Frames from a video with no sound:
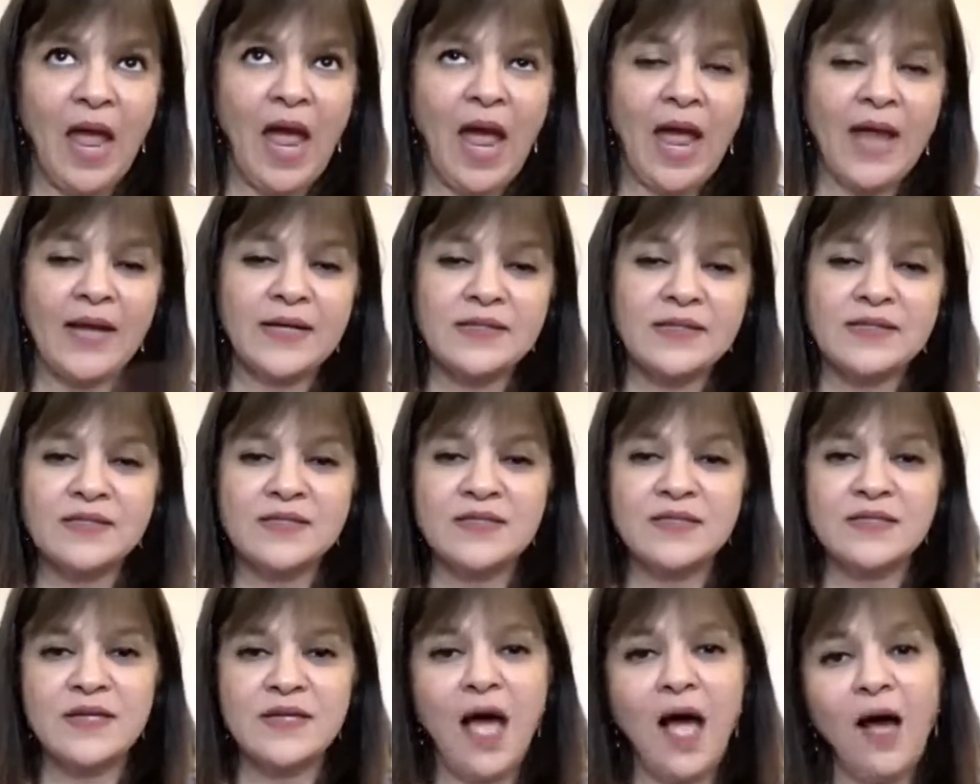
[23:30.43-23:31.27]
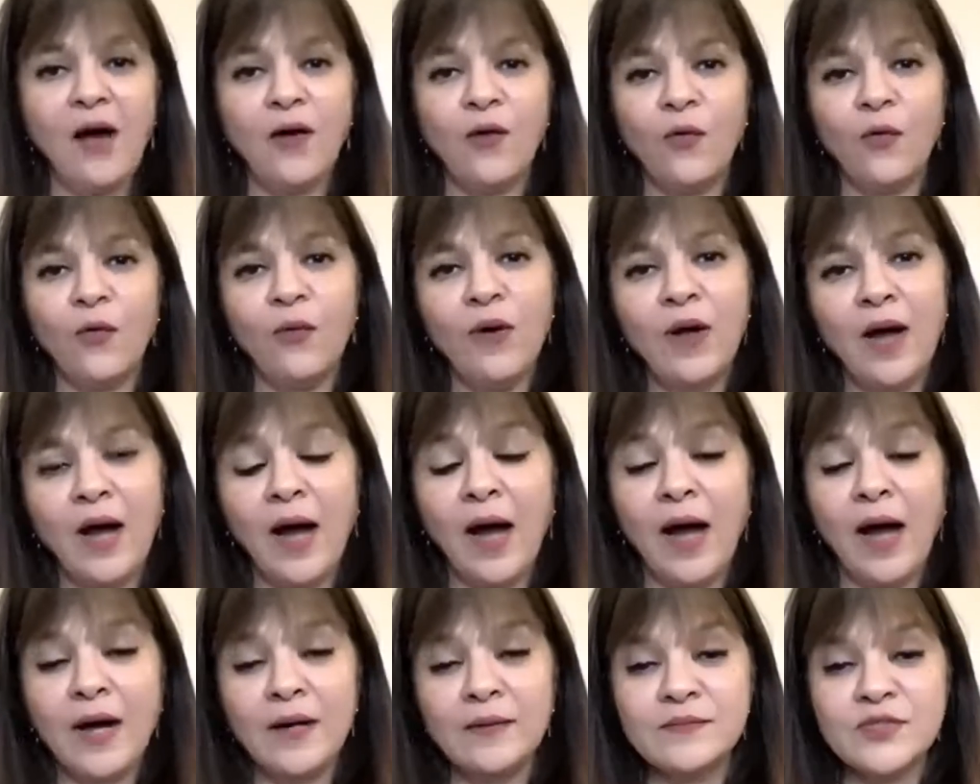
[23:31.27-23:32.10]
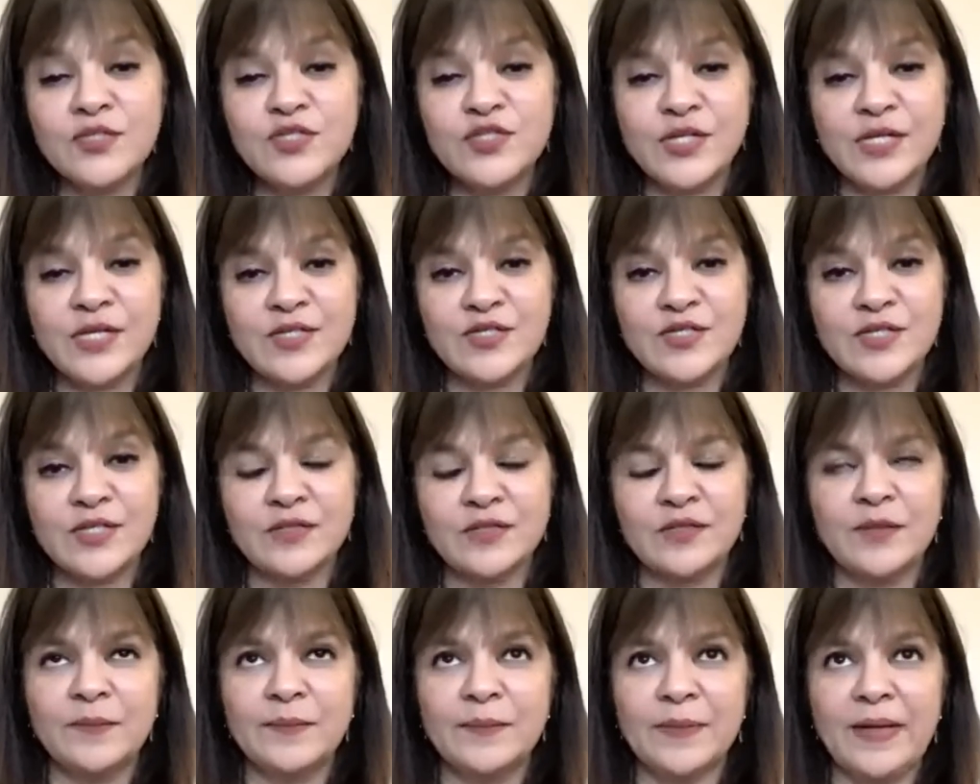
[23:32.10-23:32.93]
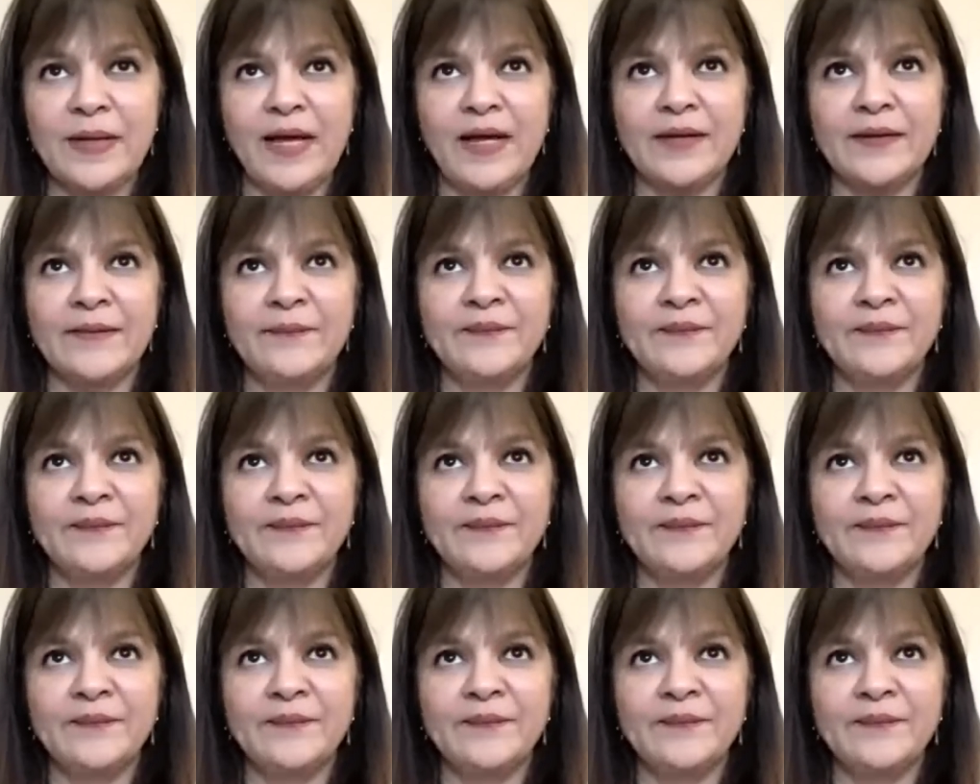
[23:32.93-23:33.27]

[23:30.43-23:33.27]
And now I'm changing the plan.